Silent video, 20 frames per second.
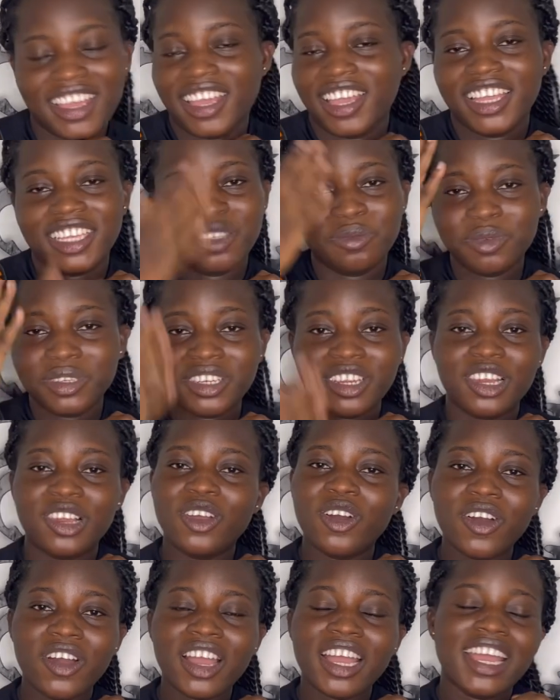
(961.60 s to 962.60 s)
it's been a
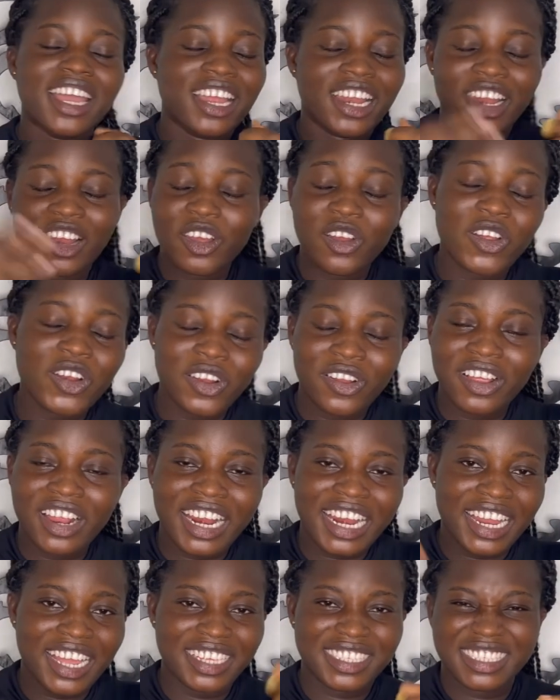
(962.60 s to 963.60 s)
long, long, long
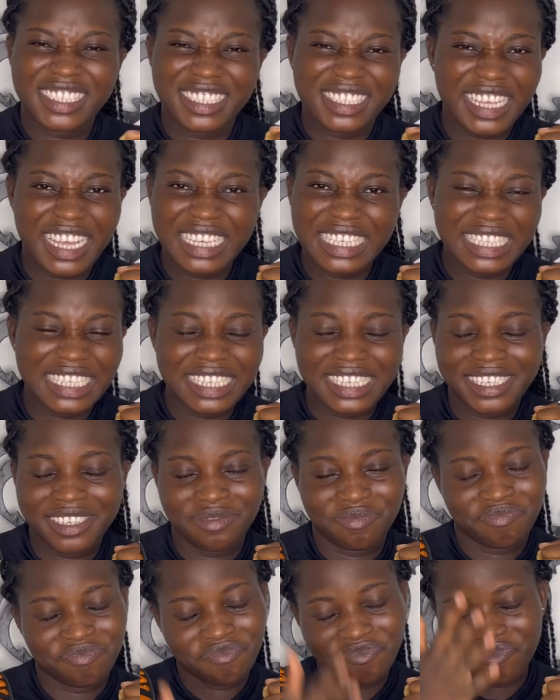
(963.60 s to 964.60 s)
class, and I
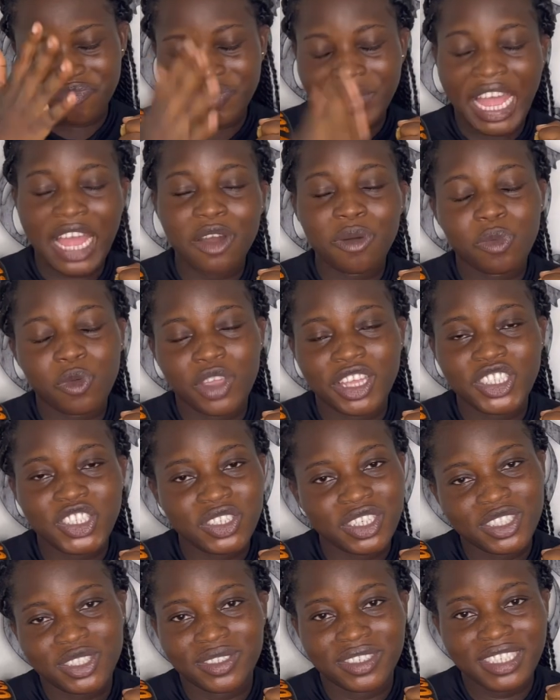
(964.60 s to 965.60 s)
hope we
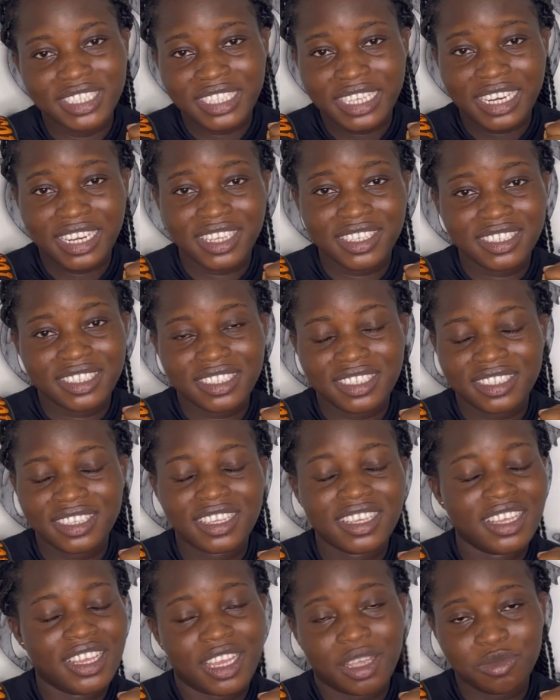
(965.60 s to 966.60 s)
enjoyed today's class.
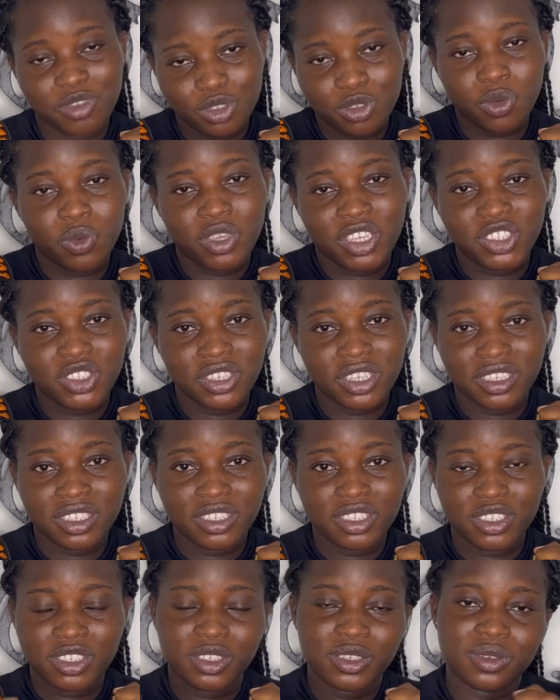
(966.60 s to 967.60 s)
I'm sure we enjoyed it.
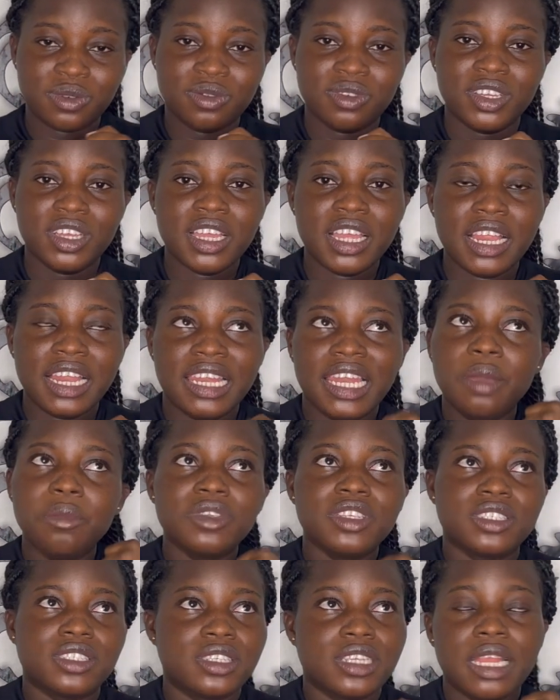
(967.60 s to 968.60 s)
Let me
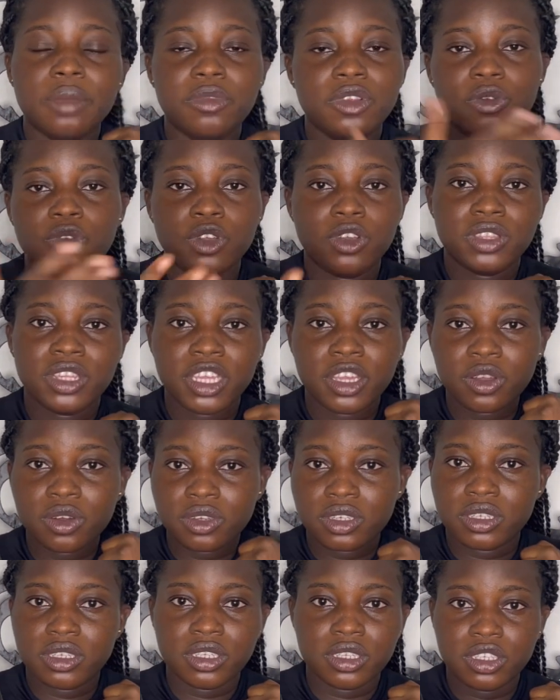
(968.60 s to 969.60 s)
know your take
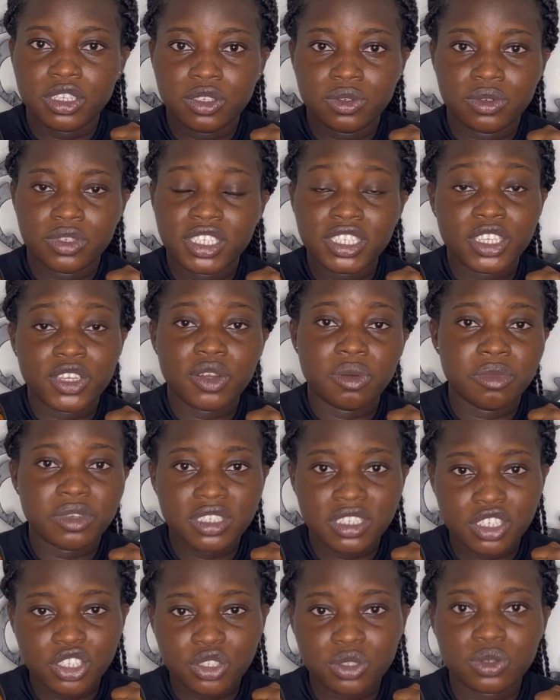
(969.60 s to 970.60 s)
on the in the comment
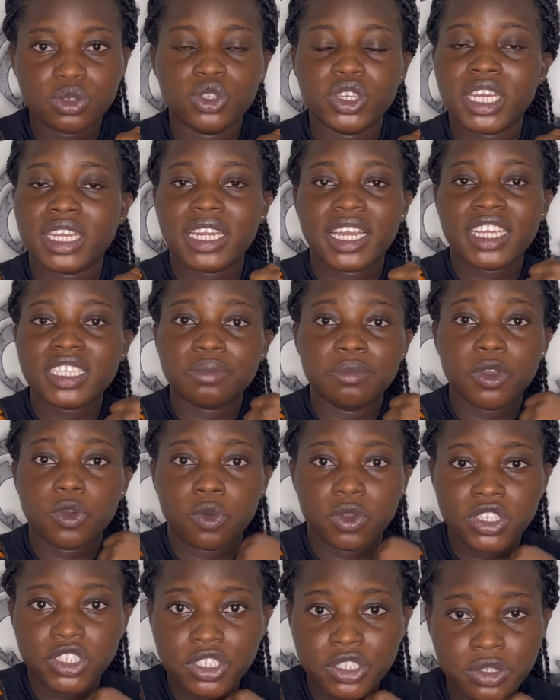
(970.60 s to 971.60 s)
section. You can ask me
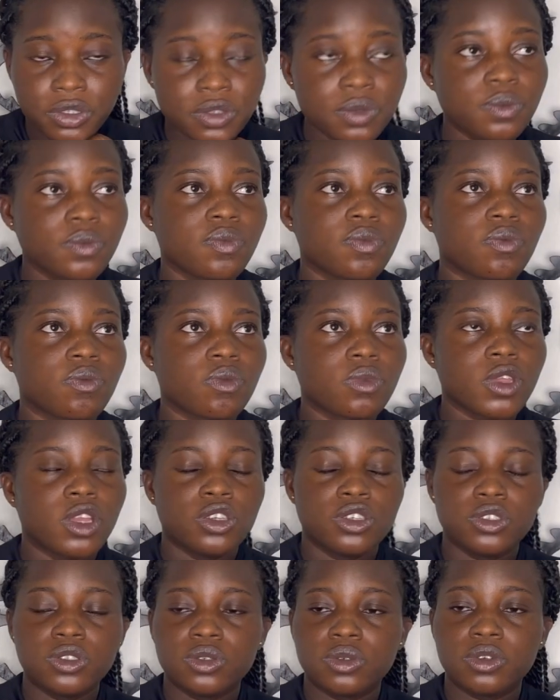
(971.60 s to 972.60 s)
question.
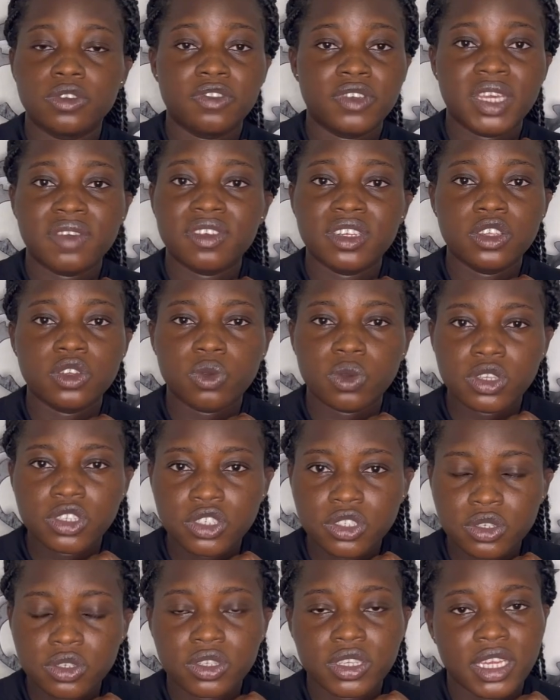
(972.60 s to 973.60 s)
If you have any
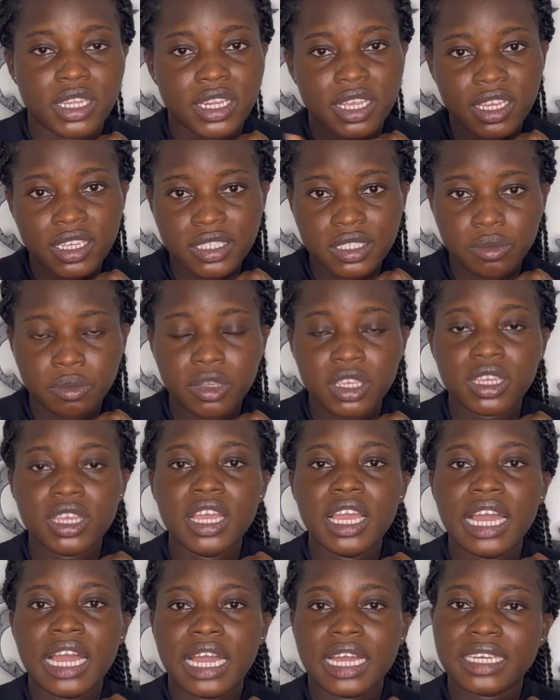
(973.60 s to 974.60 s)
question, you can ask me.
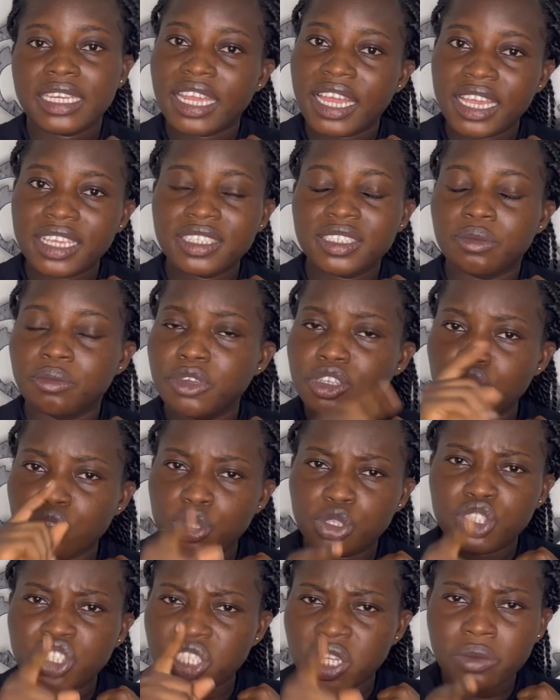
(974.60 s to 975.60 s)
And guys, make sure
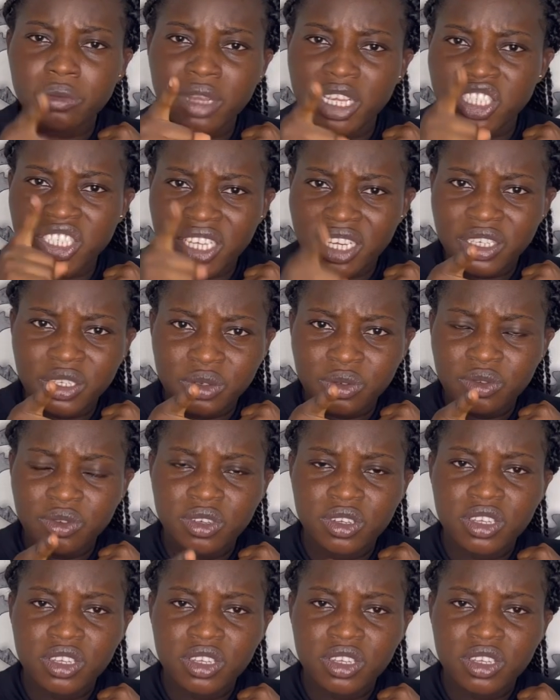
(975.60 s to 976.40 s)
you check my channel.